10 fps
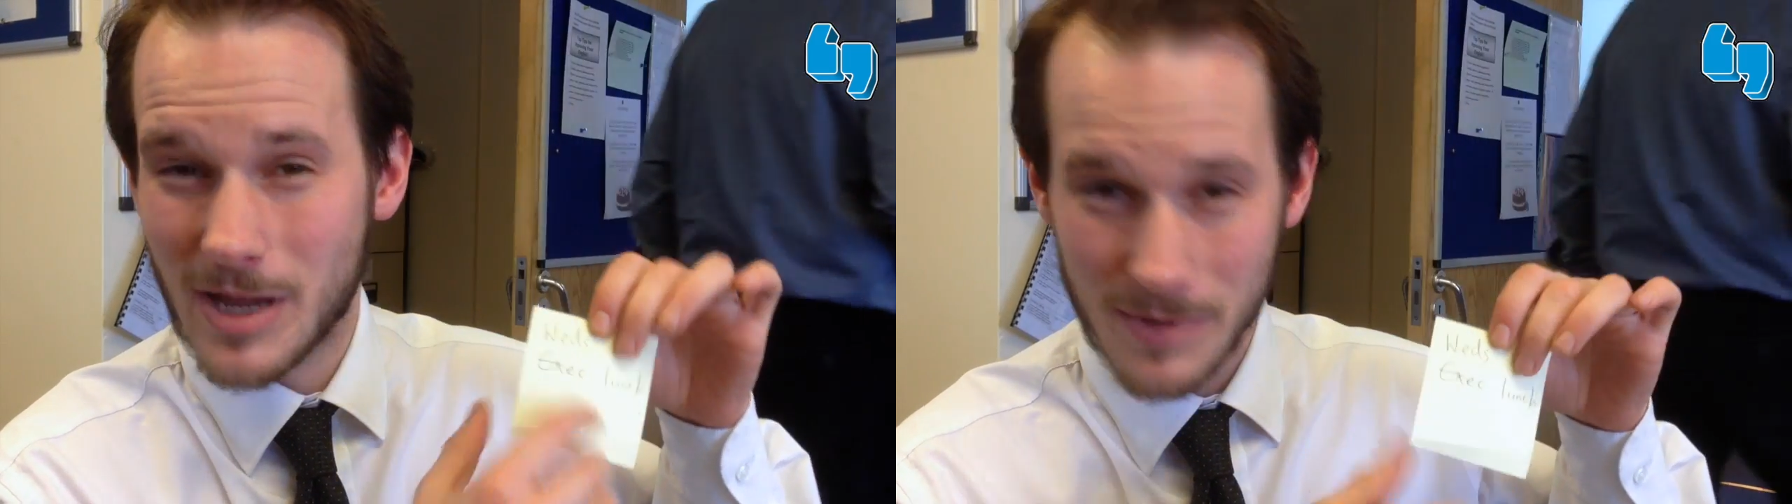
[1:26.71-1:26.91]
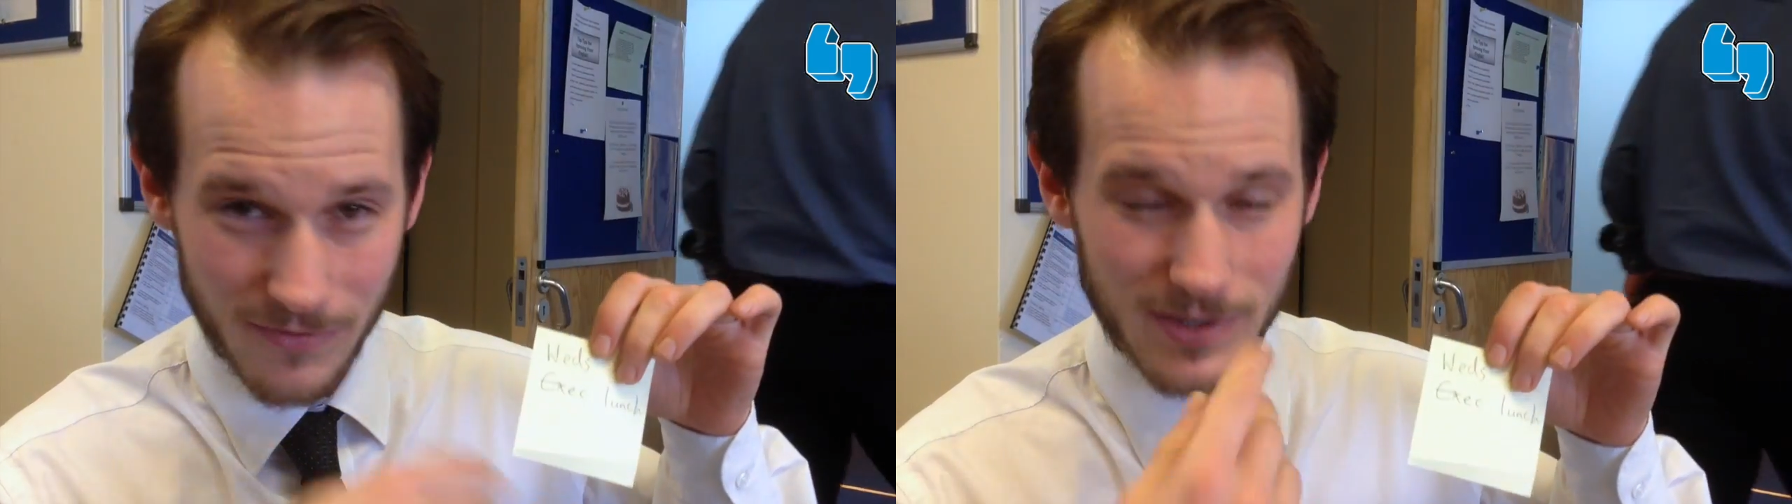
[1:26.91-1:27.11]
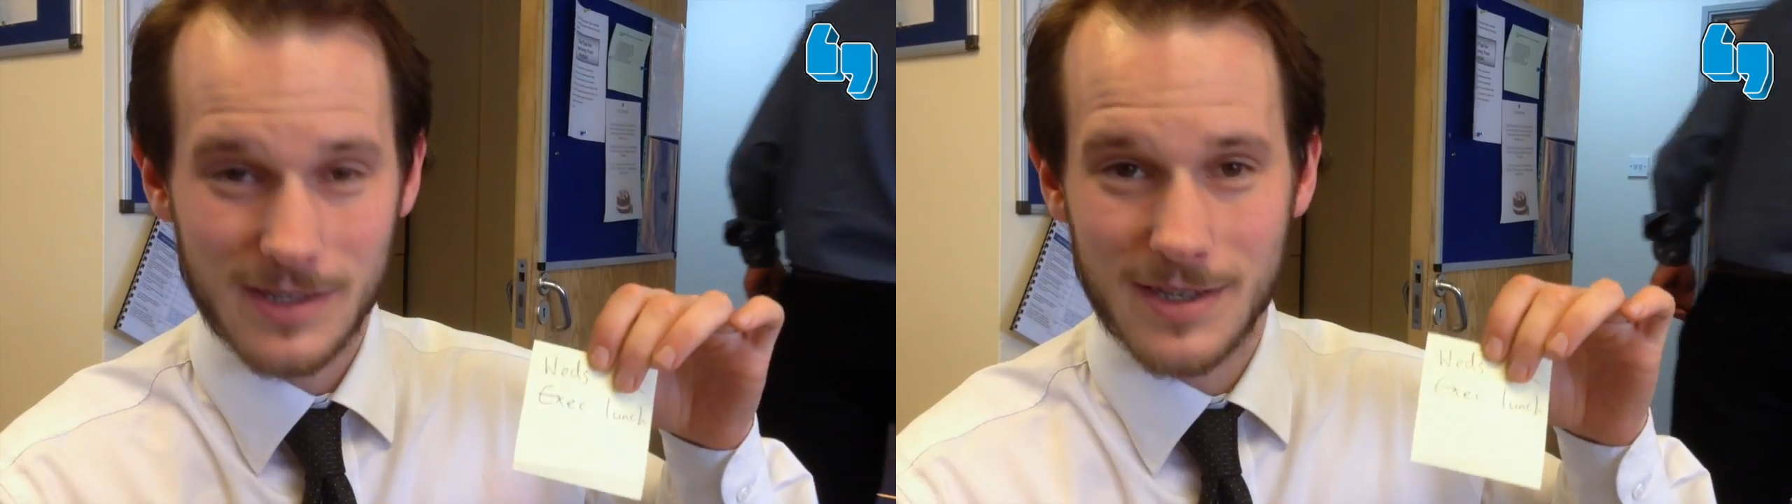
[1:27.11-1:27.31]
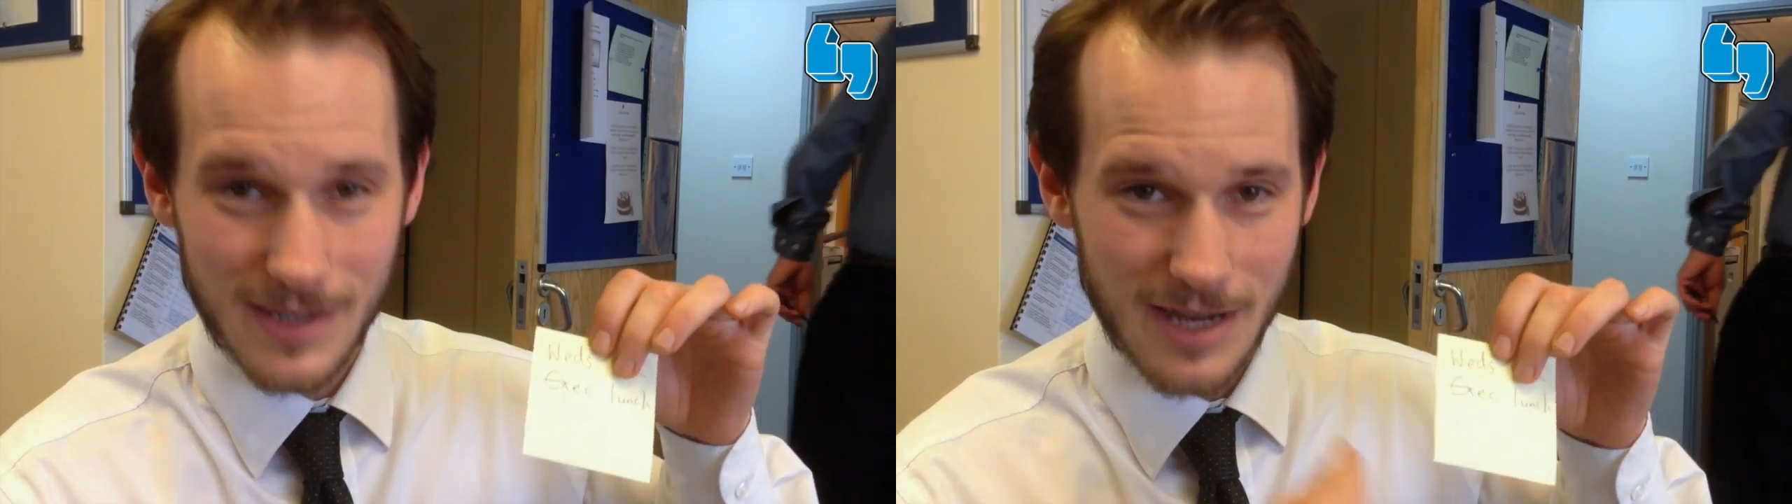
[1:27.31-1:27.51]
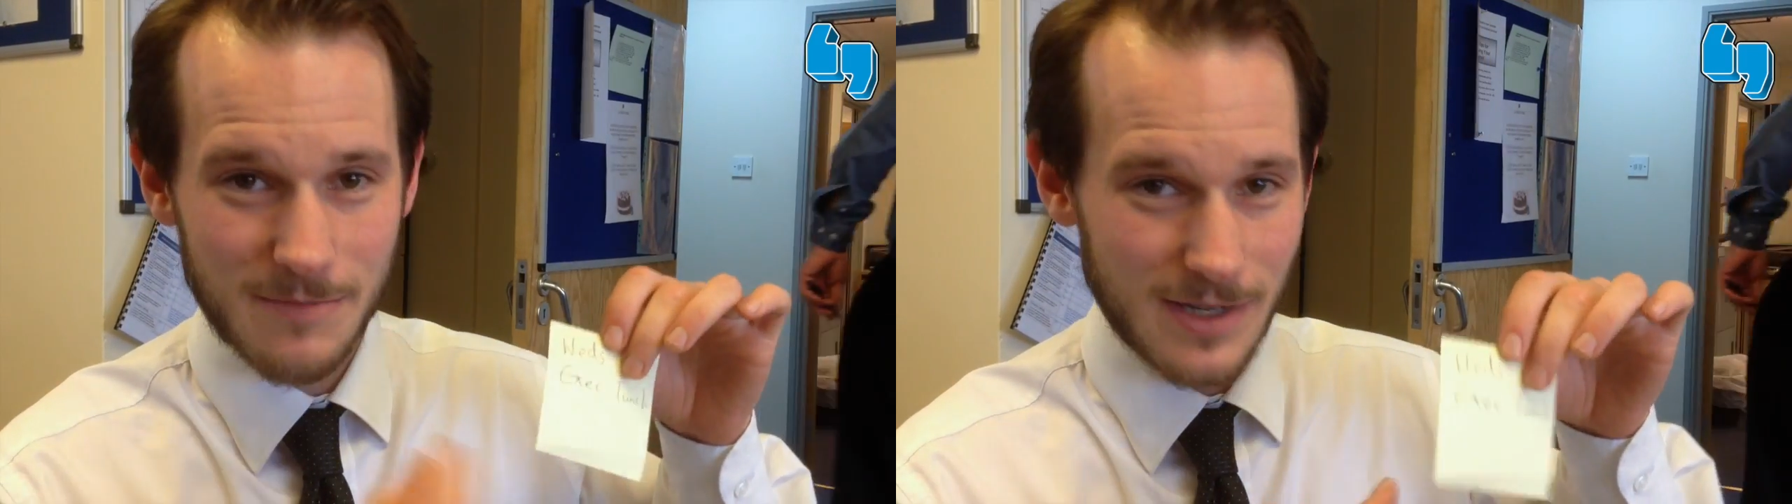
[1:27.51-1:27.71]
Maybe if it's the
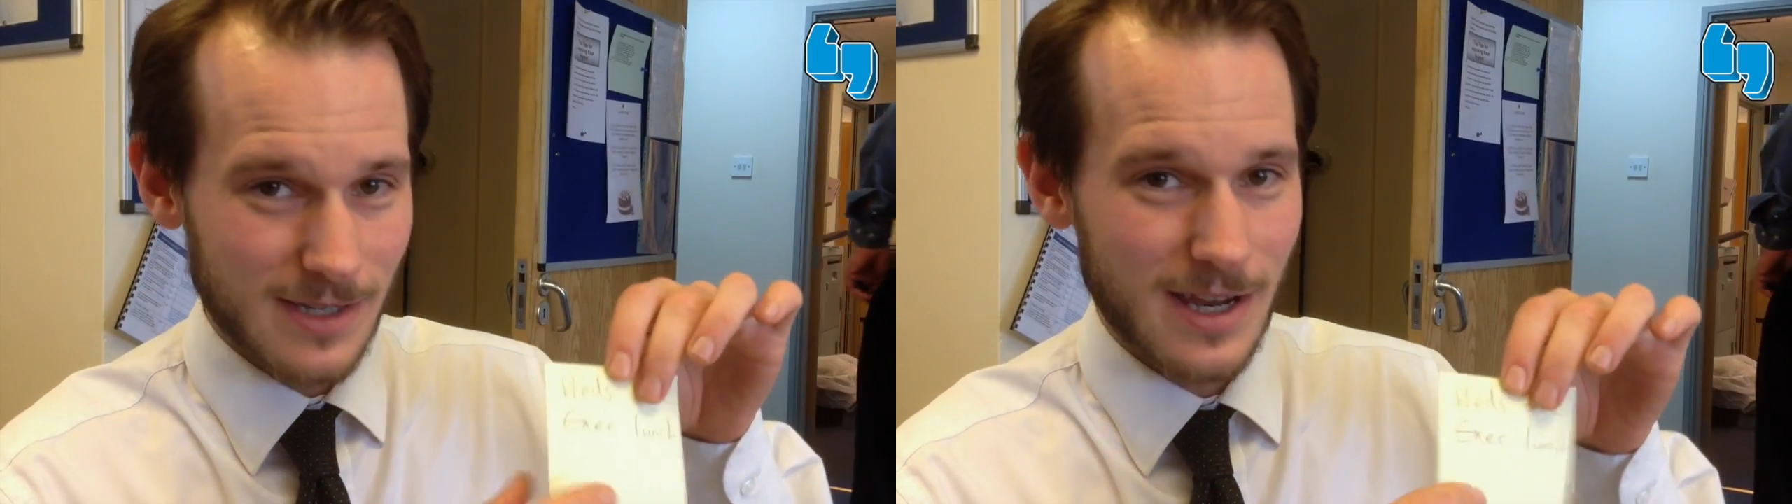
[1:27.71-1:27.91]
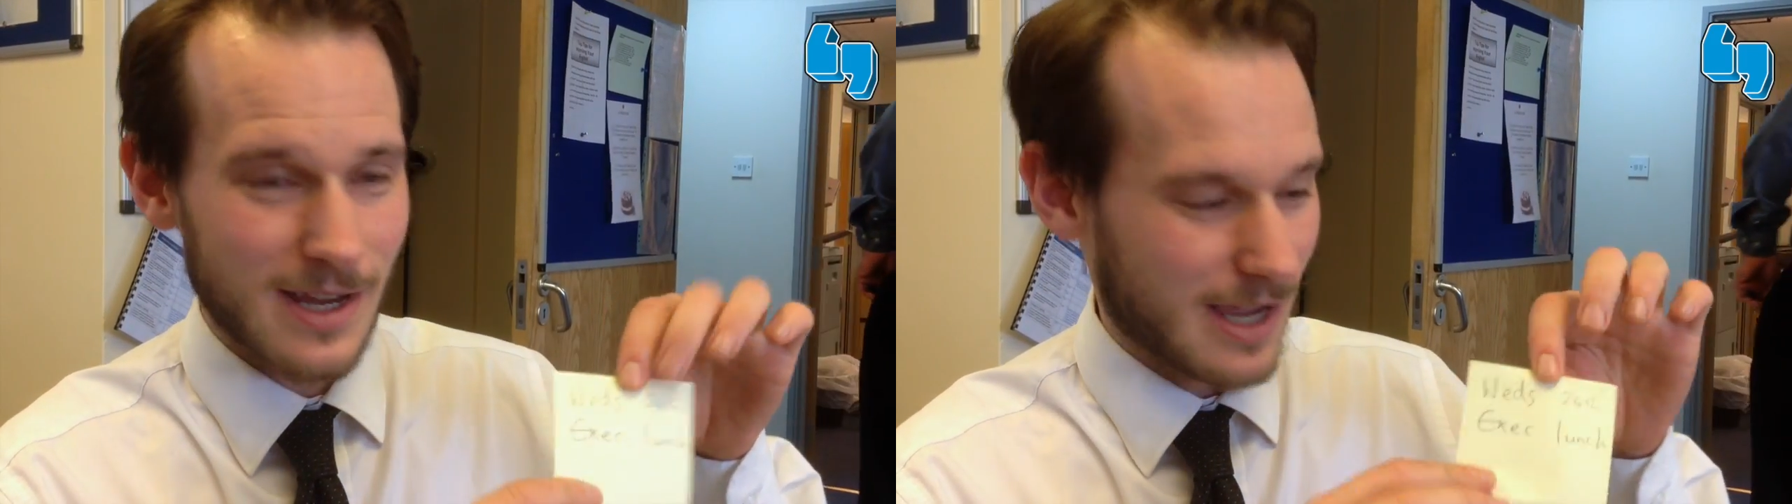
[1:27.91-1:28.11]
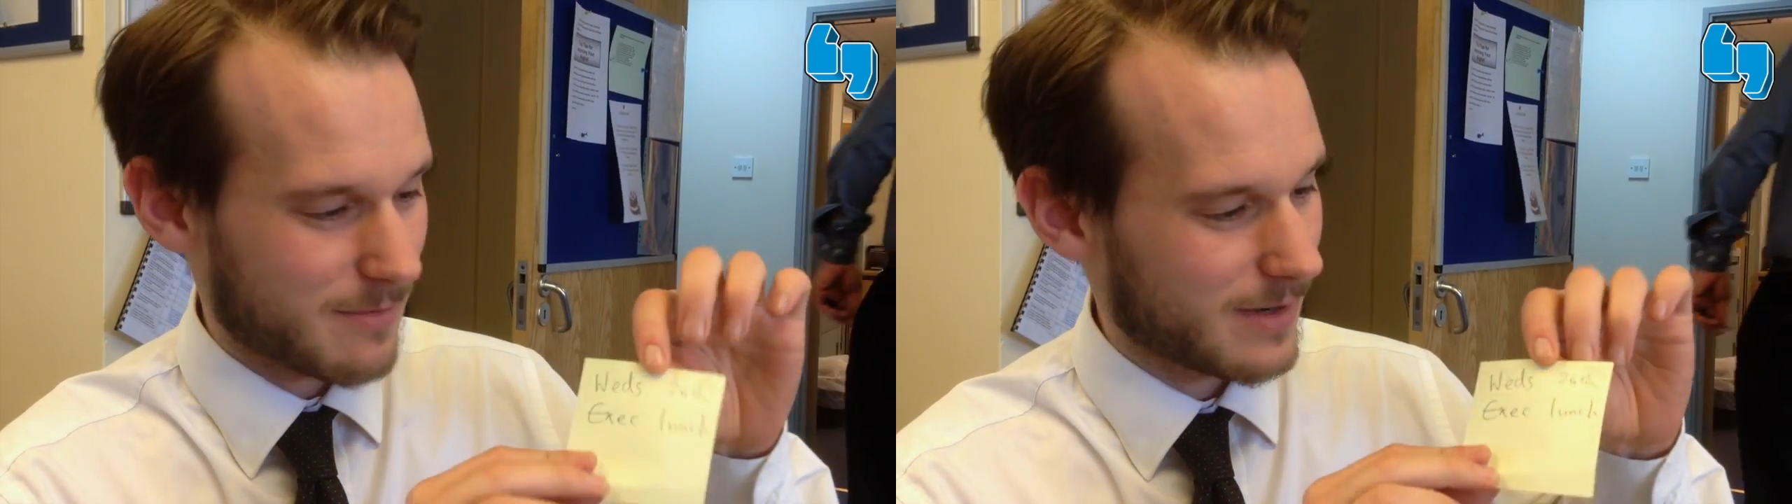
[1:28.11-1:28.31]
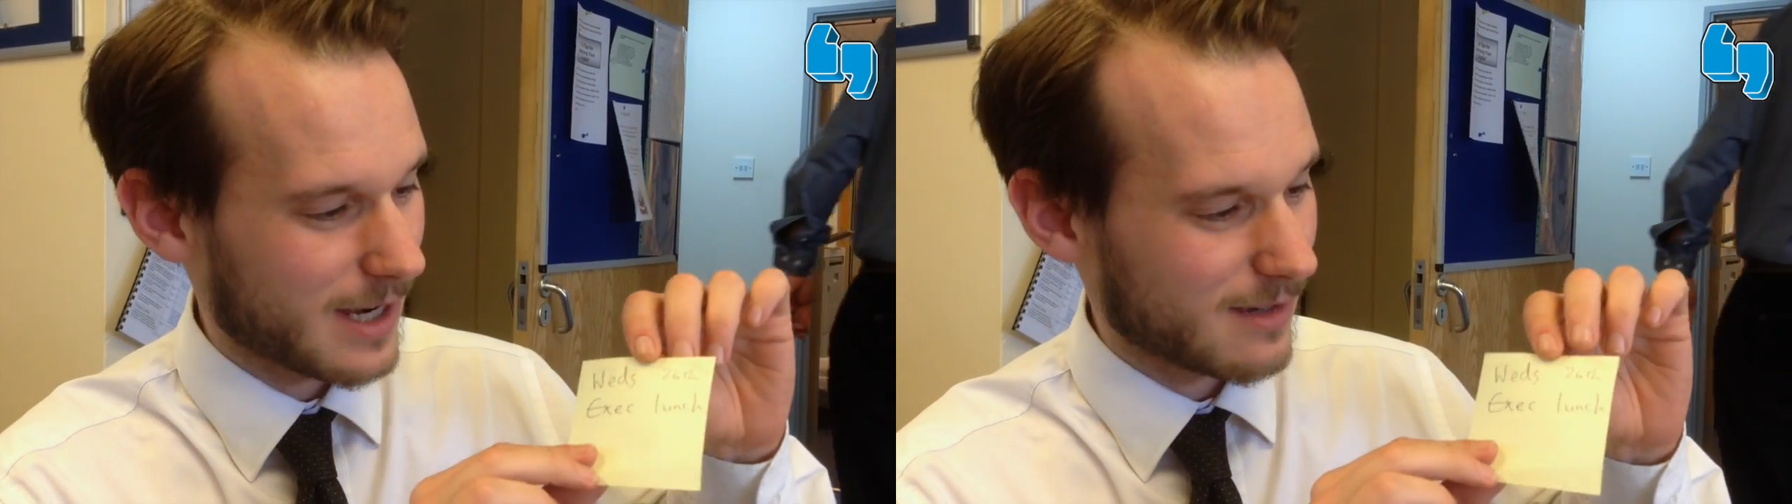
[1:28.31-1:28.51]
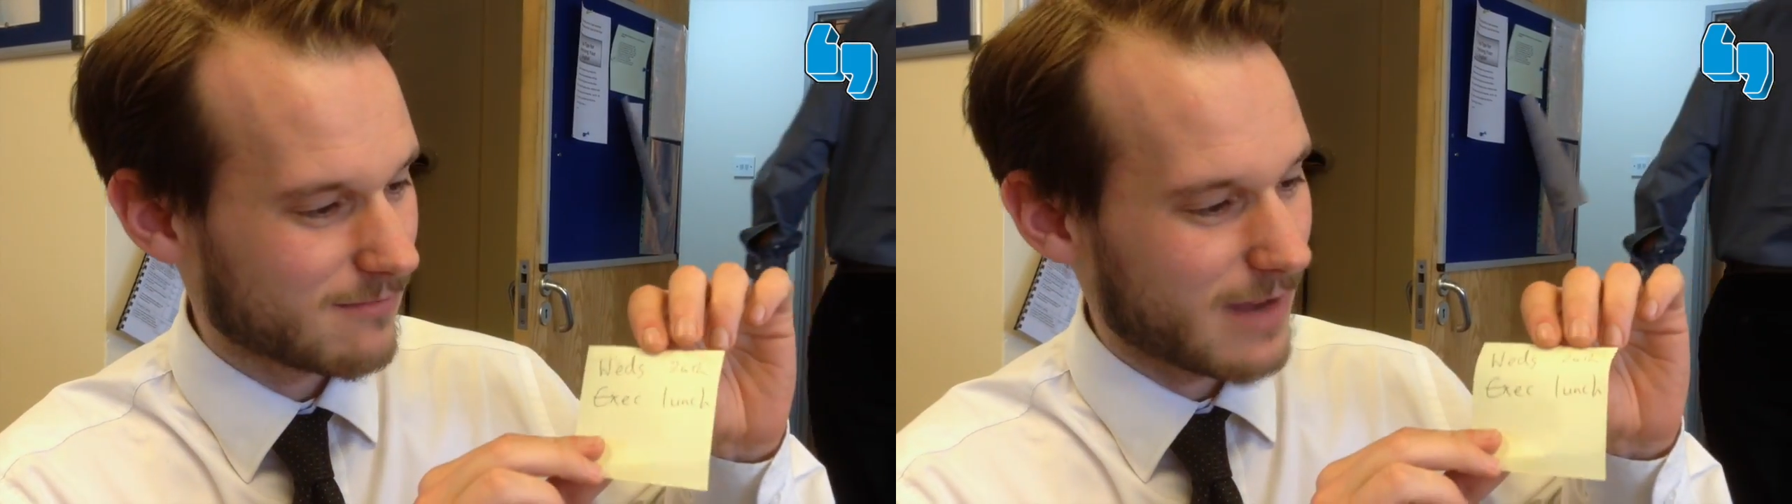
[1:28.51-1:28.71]
same mistake
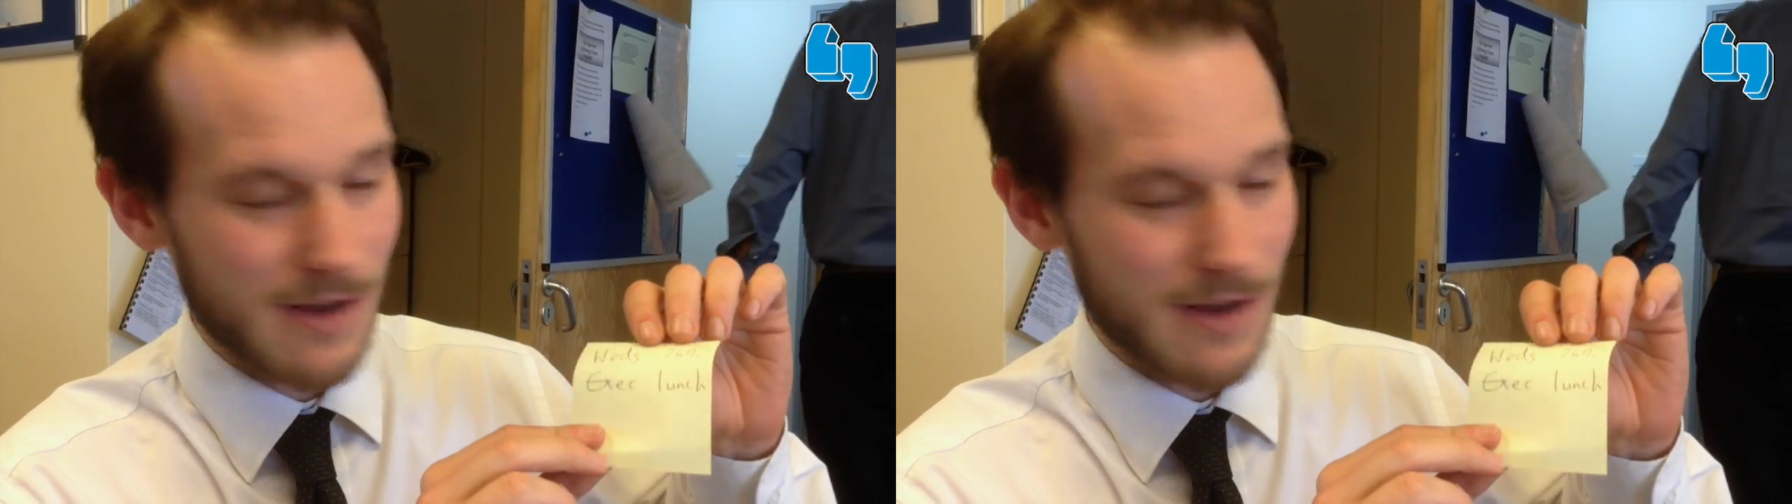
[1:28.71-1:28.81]
happening